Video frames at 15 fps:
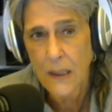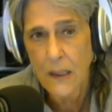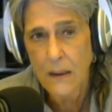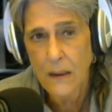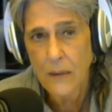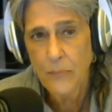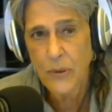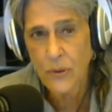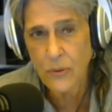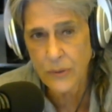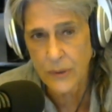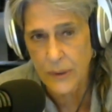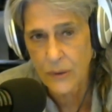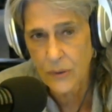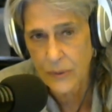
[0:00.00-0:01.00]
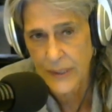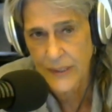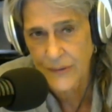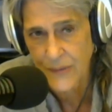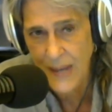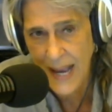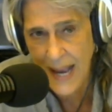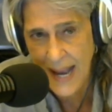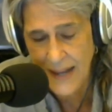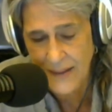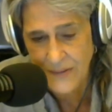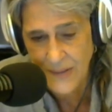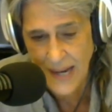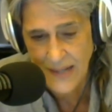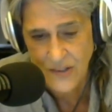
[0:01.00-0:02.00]
Putin, who is,
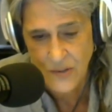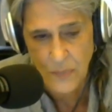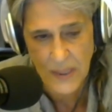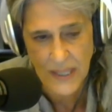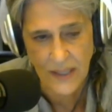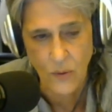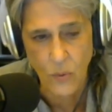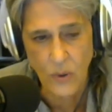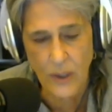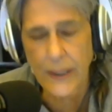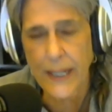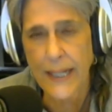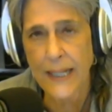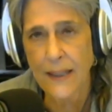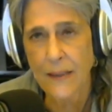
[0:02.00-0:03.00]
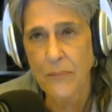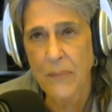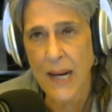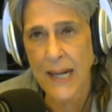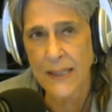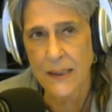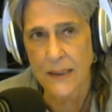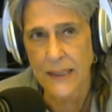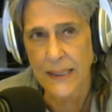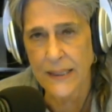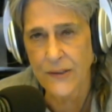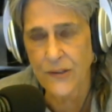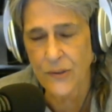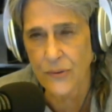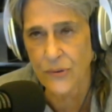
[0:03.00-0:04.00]
as I speak, working mightily
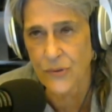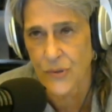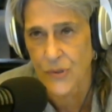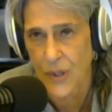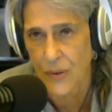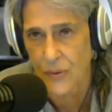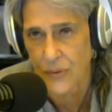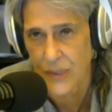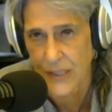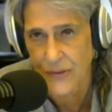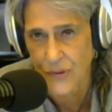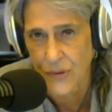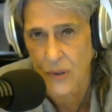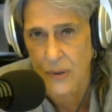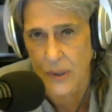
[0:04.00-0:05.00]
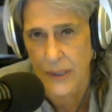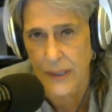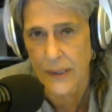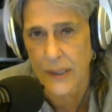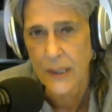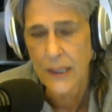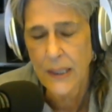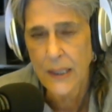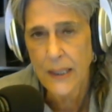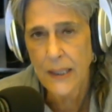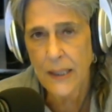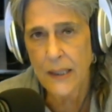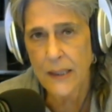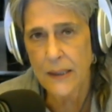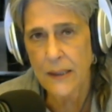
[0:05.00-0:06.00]
to sow discord
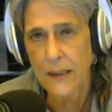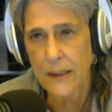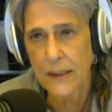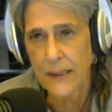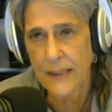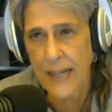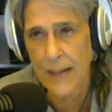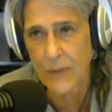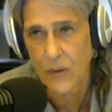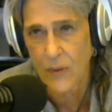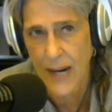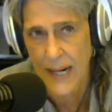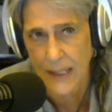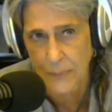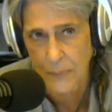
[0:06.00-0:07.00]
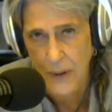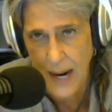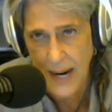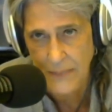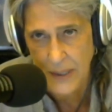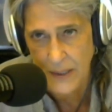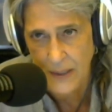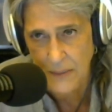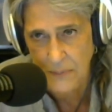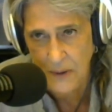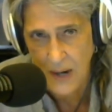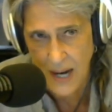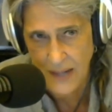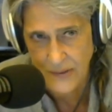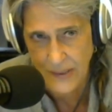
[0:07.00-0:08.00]
in the Democratic primary
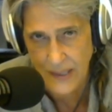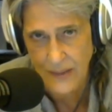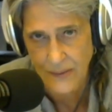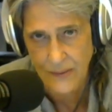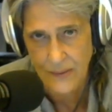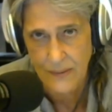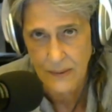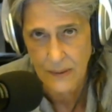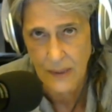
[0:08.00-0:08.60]
process,